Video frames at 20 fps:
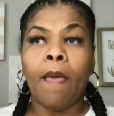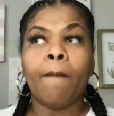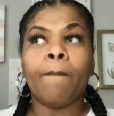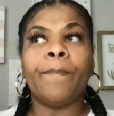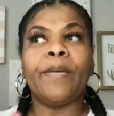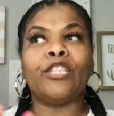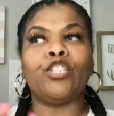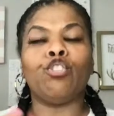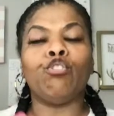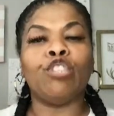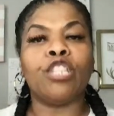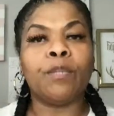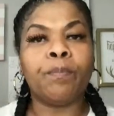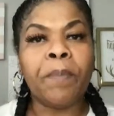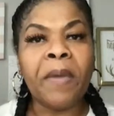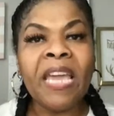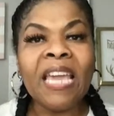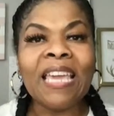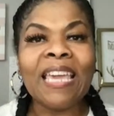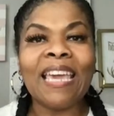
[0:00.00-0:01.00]
But you
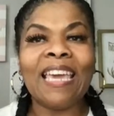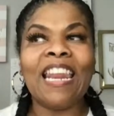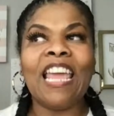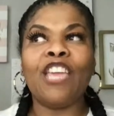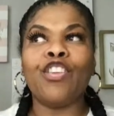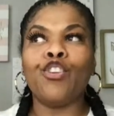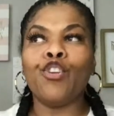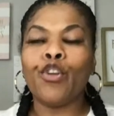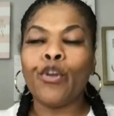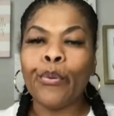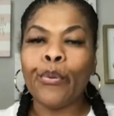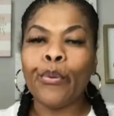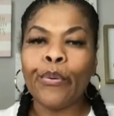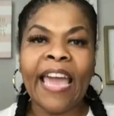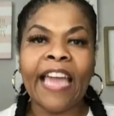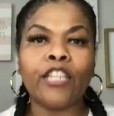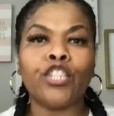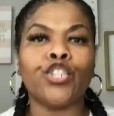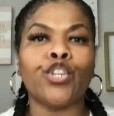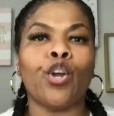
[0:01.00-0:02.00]
speak it and you
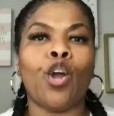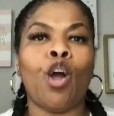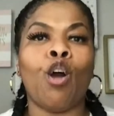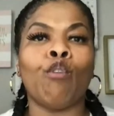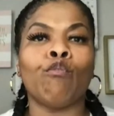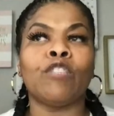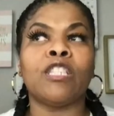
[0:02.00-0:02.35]
create your own